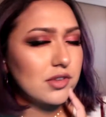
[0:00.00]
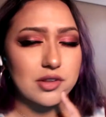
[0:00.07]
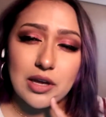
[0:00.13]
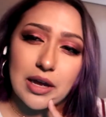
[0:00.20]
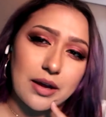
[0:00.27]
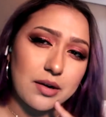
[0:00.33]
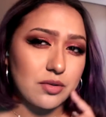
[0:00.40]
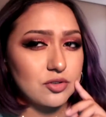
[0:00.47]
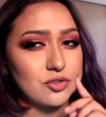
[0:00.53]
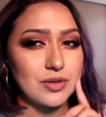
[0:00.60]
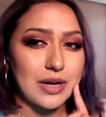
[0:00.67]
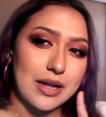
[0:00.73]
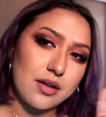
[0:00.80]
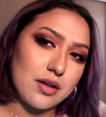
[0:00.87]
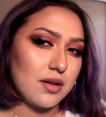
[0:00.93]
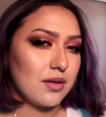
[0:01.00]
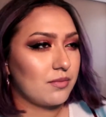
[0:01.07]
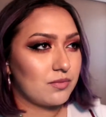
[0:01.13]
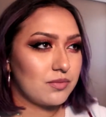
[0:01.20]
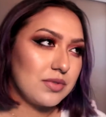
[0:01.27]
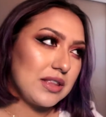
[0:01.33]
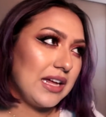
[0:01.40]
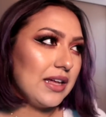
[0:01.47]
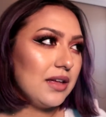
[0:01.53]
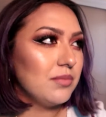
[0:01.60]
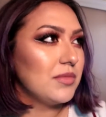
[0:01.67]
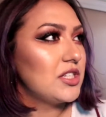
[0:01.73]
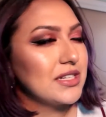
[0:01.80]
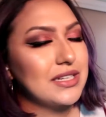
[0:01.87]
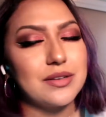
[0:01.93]
title track thingy
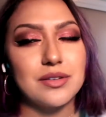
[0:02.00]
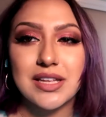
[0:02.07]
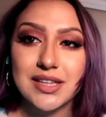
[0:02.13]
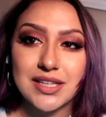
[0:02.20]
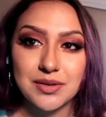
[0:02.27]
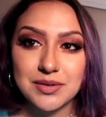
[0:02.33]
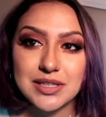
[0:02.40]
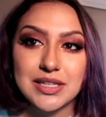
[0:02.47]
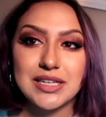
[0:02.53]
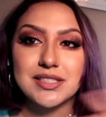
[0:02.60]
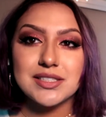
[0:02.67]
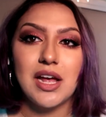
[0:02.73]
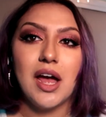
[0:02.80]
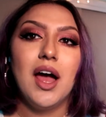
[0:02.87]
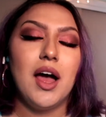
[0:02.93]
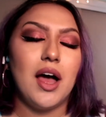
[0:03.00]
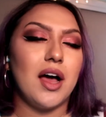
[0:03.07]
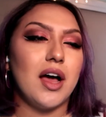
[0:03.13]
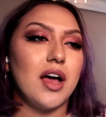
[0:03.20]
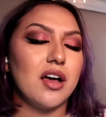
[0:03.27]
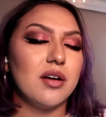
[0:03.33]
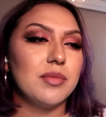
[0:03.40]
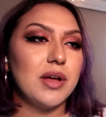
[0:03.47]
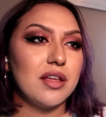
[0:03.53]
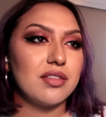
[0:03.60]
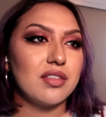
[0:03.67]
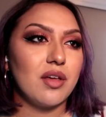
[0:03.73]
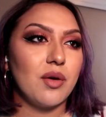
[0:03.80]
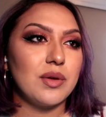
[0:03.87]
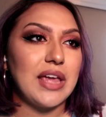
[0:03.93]
Magiki that they released.
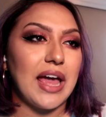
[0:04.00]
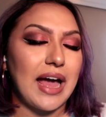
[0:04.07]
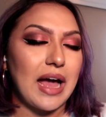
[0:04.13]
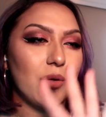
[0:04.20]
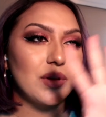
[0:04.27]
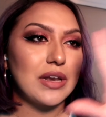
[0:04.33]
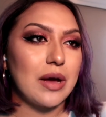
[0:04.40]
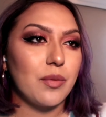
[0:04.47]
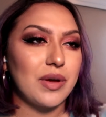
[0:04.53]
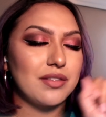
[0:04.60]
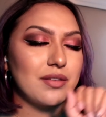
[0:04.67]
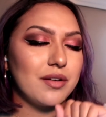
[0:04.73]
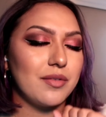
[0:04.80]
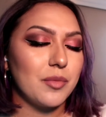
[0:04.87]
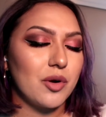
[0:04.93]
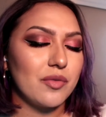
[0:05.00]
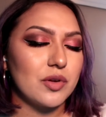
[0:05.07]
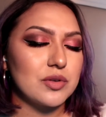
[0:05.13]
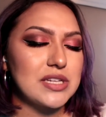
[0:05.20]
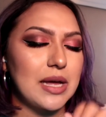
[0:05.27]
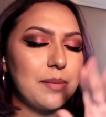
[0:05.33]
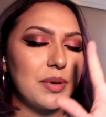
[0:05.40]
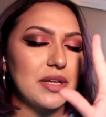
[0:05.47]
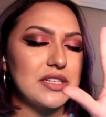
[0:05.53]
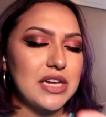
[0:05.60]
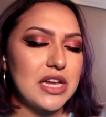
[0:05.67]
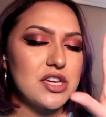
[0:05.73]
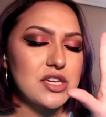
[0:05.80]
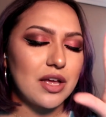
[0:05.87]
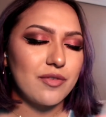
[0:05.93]
So yeah, I will not waste any more of your time, but
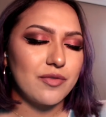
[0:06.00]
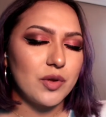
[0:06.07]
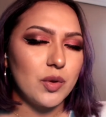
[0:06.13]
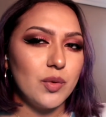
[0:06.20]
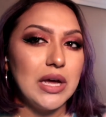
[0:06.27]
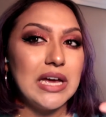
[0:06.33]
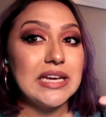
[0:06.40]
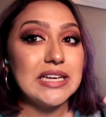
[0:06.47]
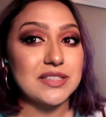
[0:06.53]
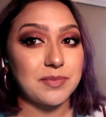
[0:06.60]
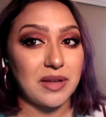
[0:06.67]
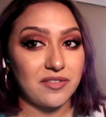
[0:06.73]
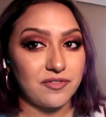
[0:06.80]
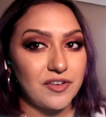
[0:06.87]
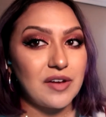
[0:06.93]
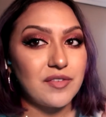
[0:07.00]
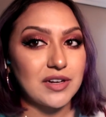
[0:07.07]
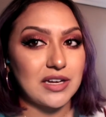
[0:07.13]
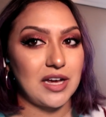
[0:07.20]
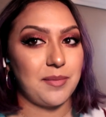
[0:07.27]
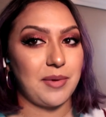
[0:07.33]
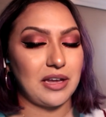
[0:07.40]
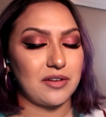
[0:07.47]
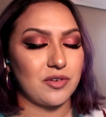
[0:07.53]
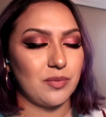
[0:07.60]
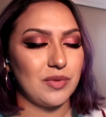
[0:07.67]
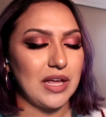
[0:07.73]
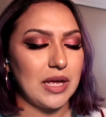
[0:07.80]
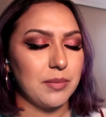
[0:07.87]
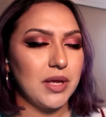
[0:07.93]
Deja Vu is my favorite comeback
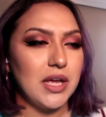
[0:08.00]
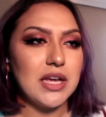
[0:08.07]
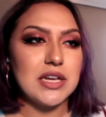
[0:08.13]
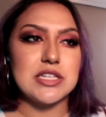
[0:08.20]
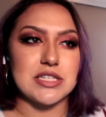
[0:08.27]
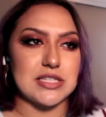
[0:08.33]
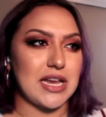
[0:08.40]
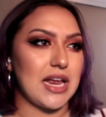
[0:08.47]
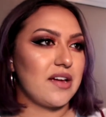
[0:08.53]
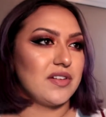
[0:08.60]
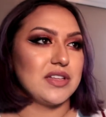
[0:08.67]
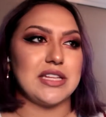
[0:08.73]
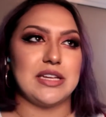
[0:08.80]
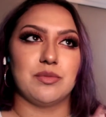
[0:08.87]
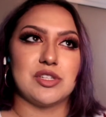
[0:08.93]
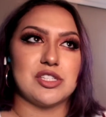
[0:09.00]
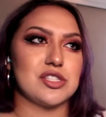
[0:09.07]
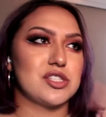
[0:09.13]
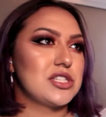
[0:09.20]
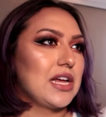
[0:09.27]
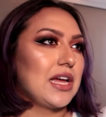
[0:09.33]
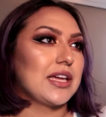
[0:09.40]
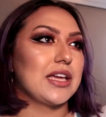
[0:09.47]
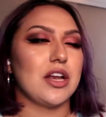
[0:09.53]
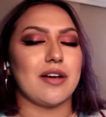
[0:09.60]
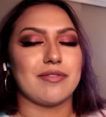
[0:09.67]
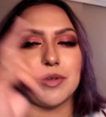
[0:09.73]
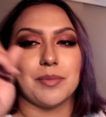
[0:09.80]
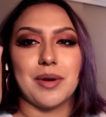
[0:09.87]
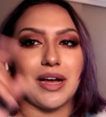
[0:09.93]
from them. Just everything will just check it
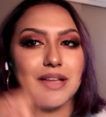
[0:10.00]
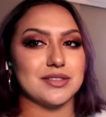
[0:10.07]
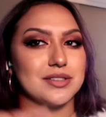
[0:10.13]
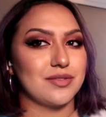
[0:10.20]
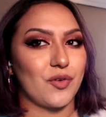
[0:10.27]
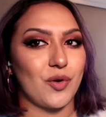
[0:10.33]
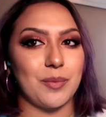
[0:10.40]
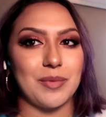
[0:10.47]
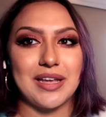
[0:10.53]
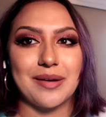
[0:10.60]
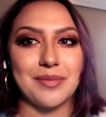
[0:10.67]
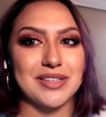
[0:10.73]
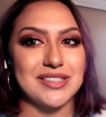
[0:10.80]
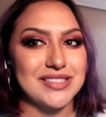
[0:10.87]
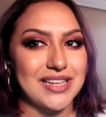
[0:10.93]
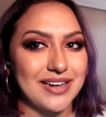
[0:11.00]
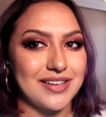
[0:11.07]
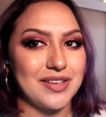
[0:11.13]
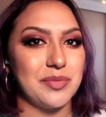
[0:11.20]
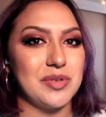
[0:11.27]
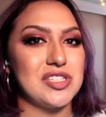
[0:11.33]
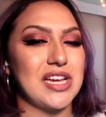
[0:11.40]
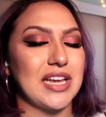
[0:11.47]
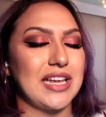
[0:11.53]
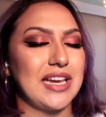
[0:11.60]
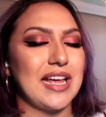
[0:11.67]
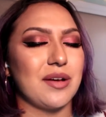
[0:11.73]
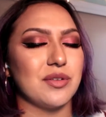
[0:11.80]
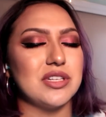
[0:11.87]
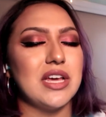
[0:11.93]
off the boxes for me, and I'm excited to be
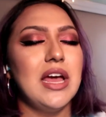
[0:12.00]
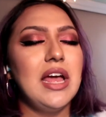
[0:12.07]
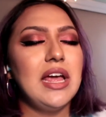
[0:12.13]
checking out